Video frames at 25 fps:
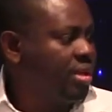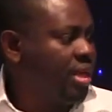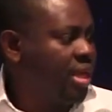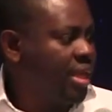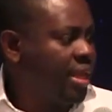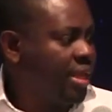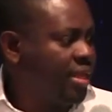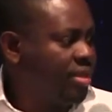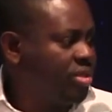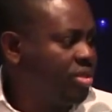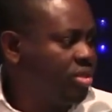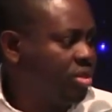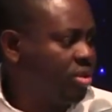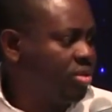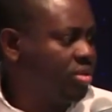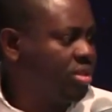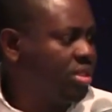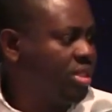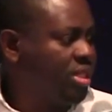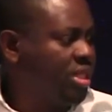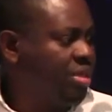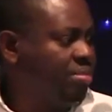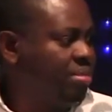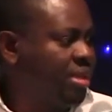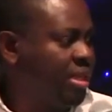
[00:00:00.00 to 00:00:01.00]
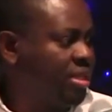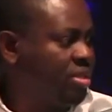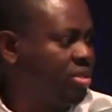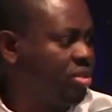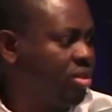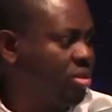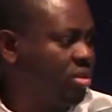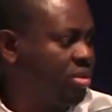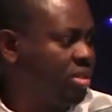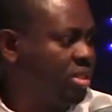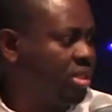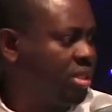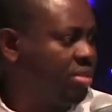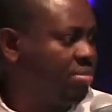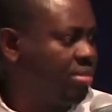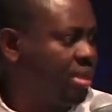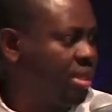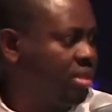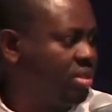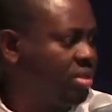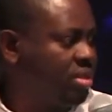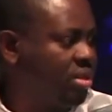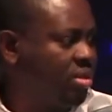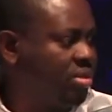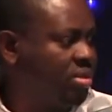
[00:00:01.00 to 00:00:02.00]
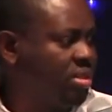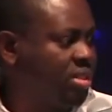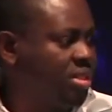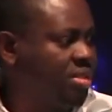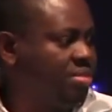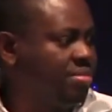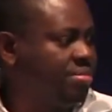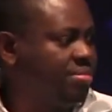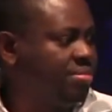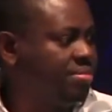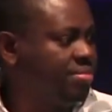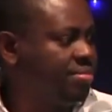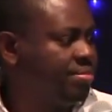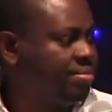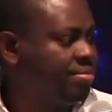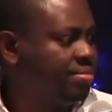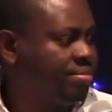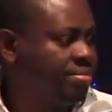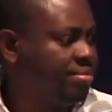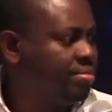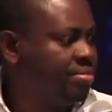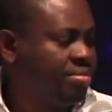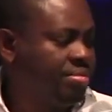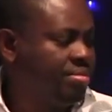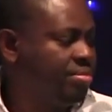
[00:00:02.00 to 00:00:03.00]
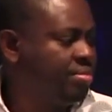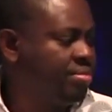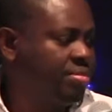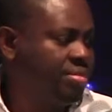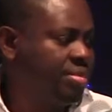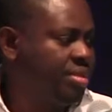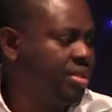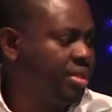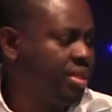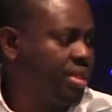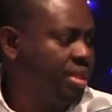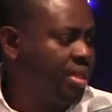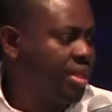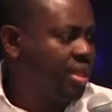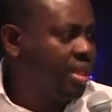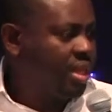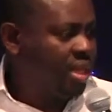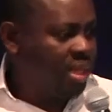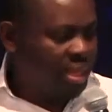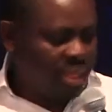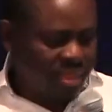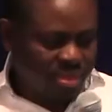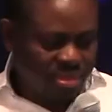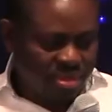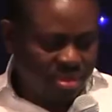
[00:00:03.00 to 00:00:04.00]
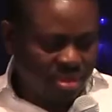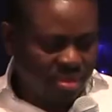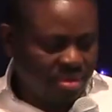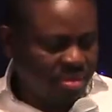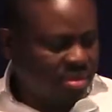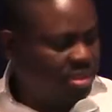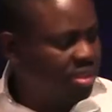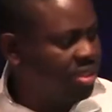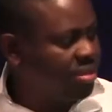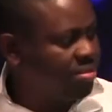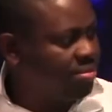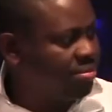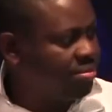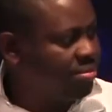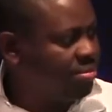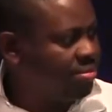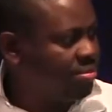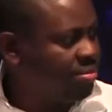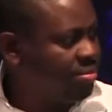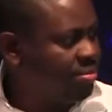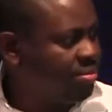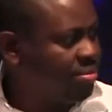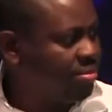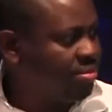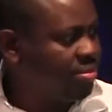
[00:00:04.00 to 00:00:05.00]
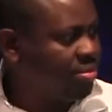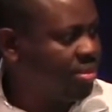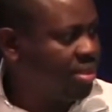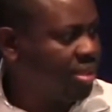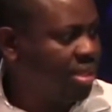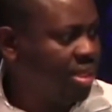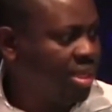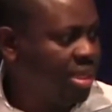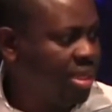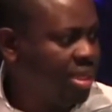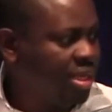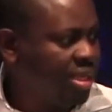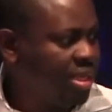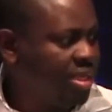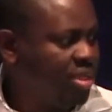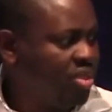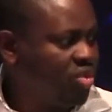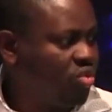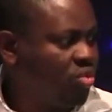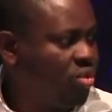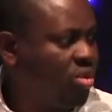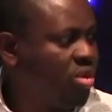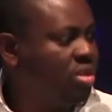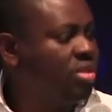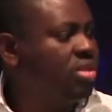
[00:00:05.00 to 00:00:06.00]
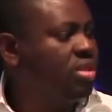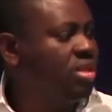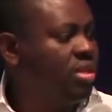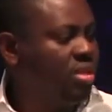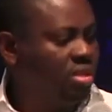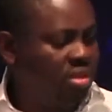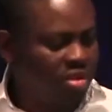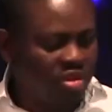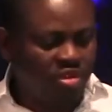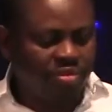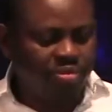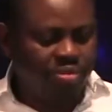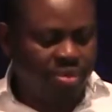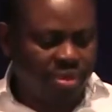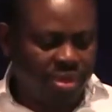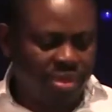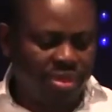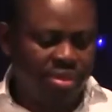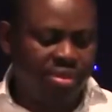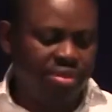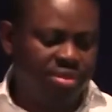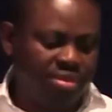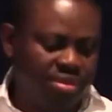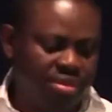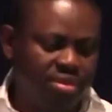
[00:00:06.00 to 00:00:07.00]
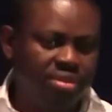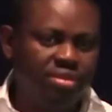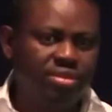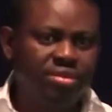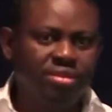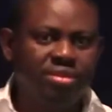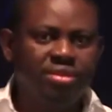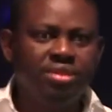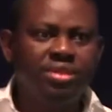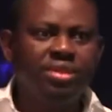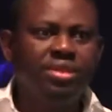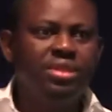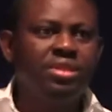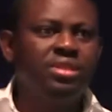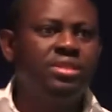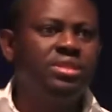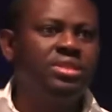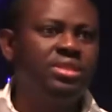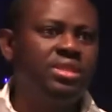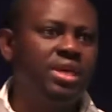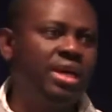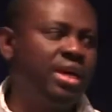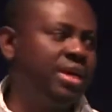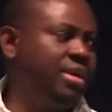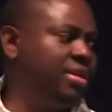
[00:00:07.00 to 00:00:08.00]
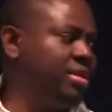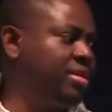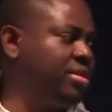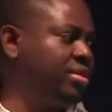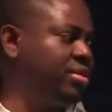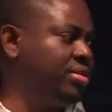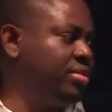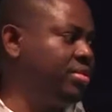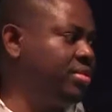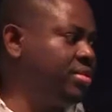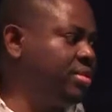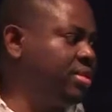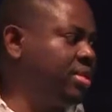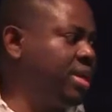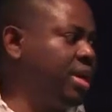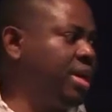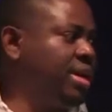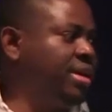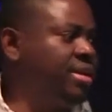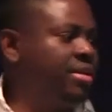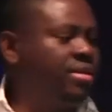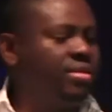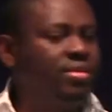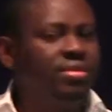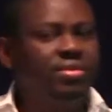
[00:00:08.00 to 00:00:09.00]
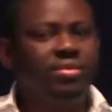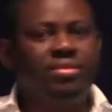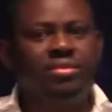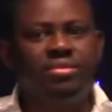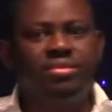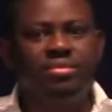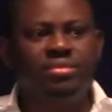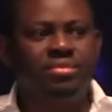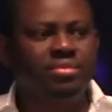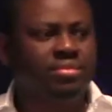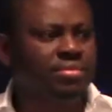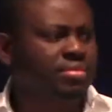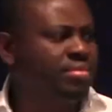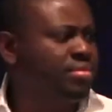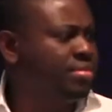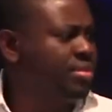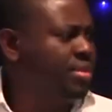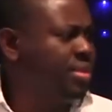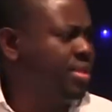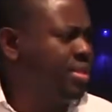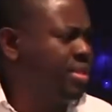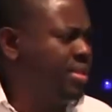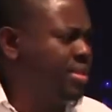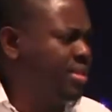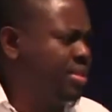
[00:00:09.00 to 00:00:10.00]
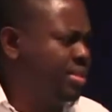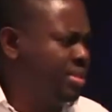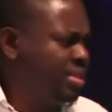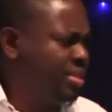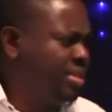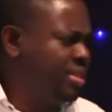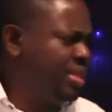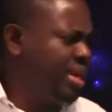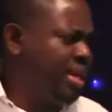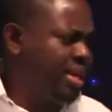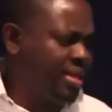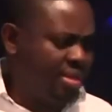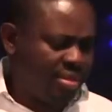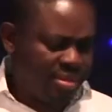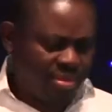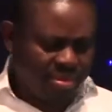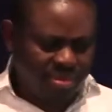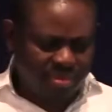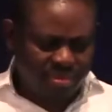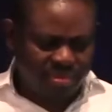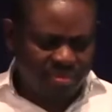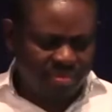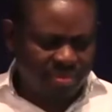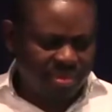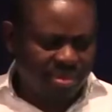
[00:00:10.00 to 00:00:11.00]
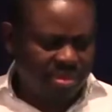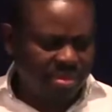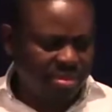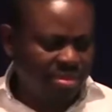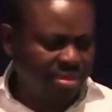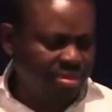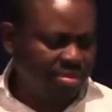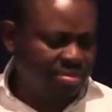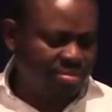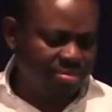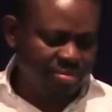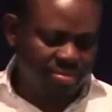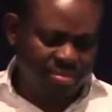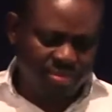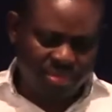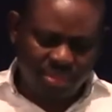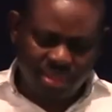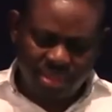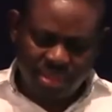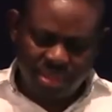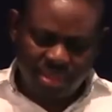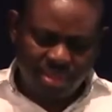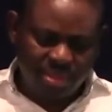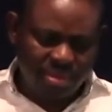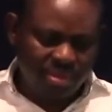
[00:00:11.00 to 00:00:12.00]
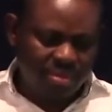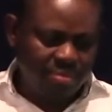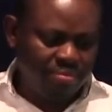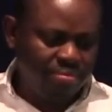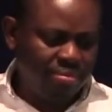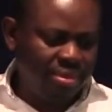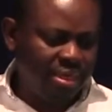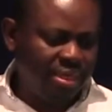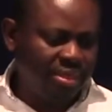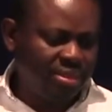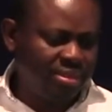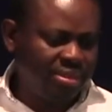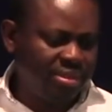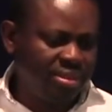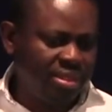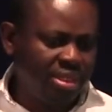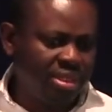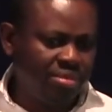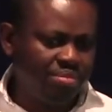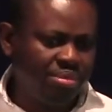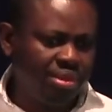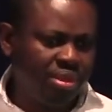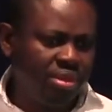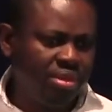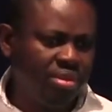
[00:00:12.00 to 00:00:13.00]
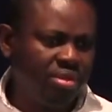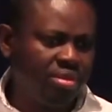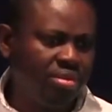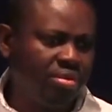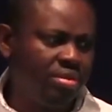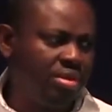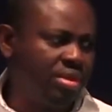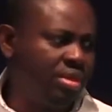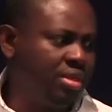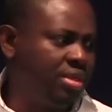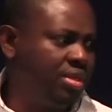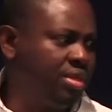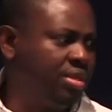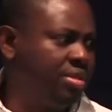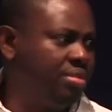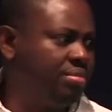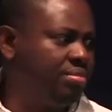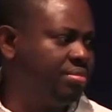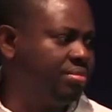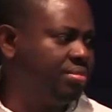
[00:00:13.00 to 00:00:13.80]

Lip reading: Exalt him, exalt him, exalt him. Exalt him. He is worthy of praise. Thank you, thank you. Thank you, Father. Blessed be your name.